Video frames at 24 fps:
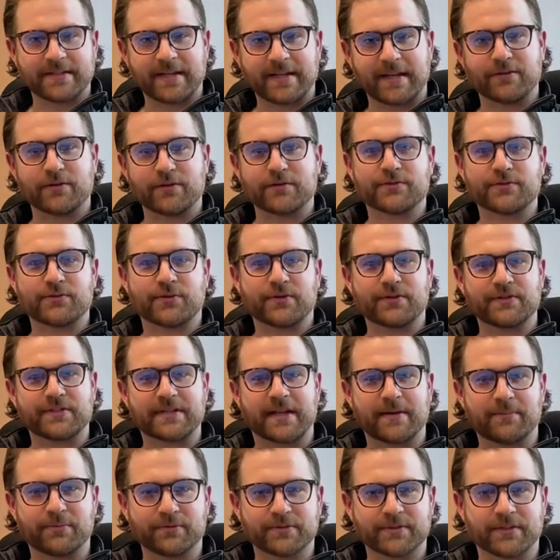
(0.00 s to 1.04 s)
take those soil
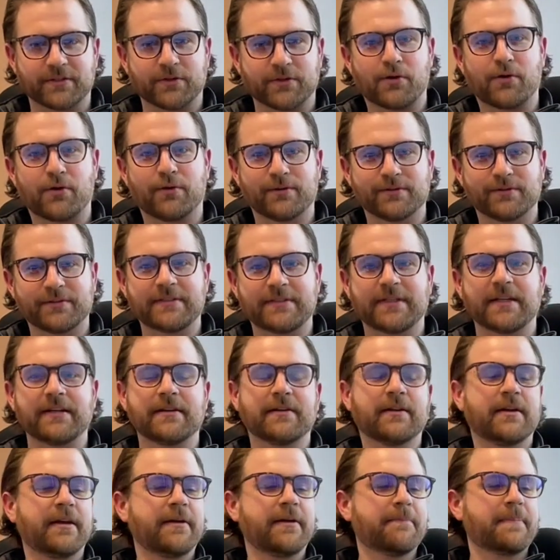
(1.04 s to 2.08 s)
samples into Holt
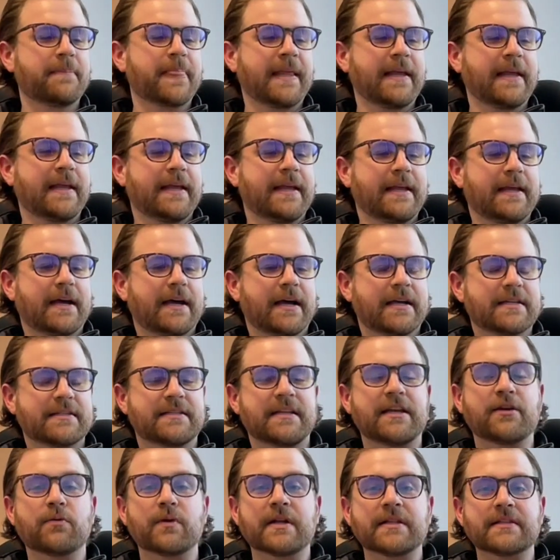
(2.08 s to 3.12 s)
and
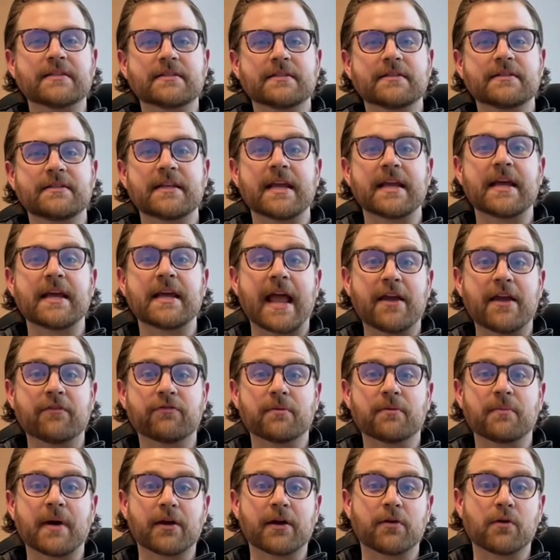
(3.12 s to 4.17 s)
sequence DNA
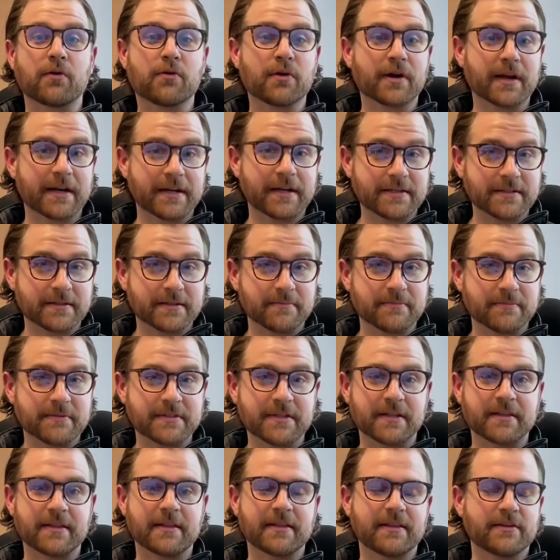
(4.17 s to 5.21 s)
from
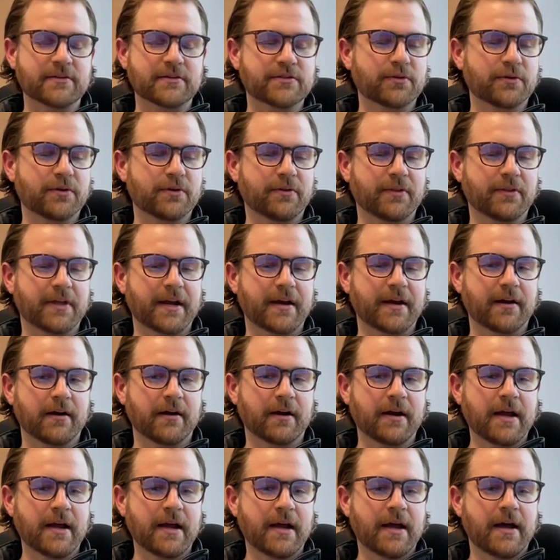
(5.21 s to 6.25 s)
microorganisms in the soil
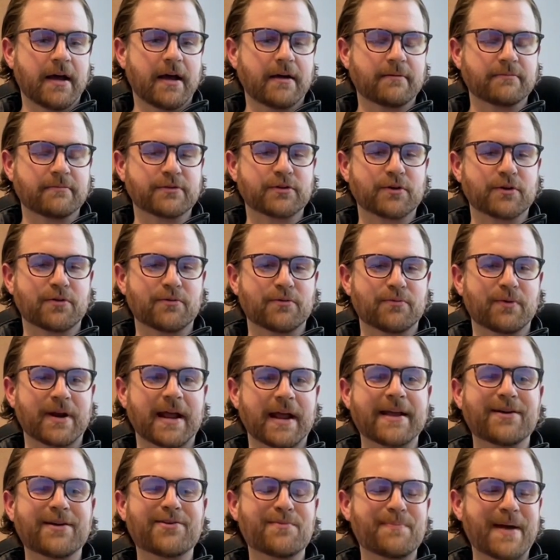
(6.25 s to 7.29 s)
there. So when
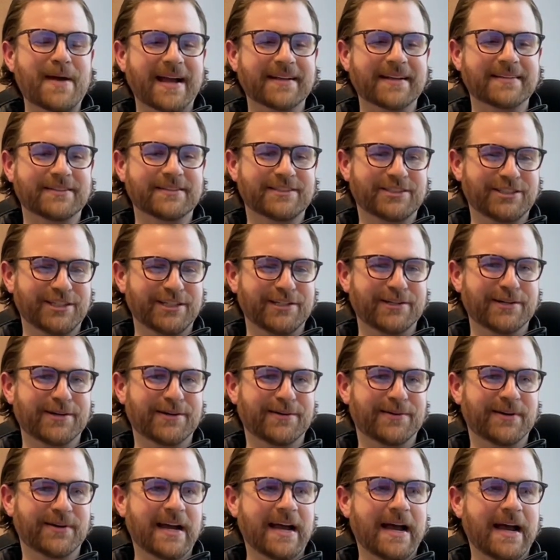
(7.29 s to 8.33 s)
I go back to
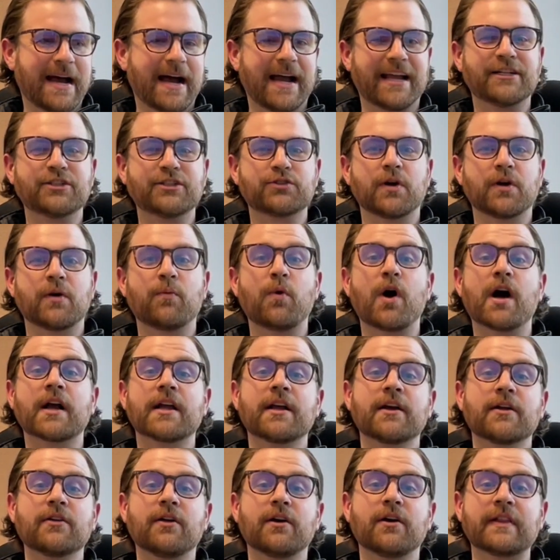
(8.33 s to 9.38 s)
Chico, I enjoy
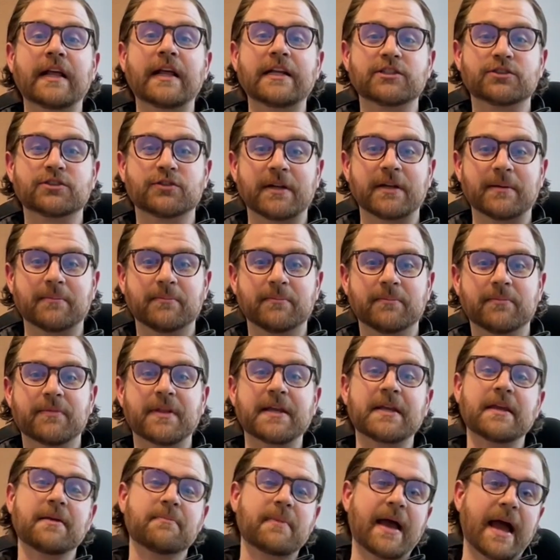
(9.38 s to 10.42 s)
walking along that stream,
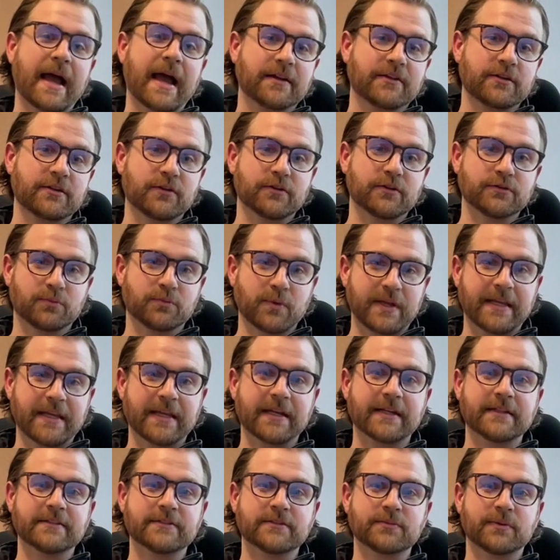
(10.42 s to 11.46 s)
thinking back to those
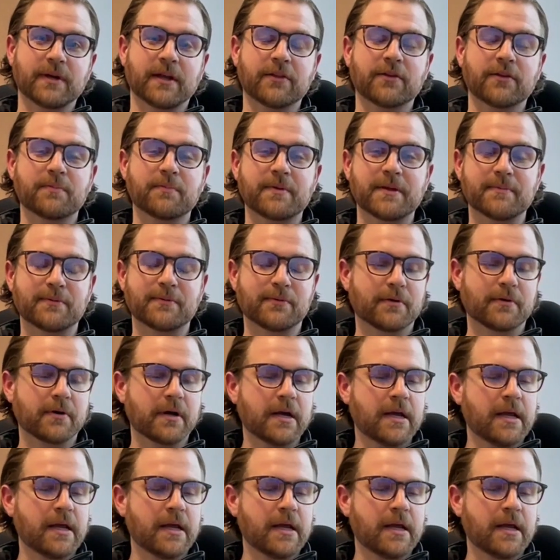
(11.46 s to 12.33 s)
weekends when other people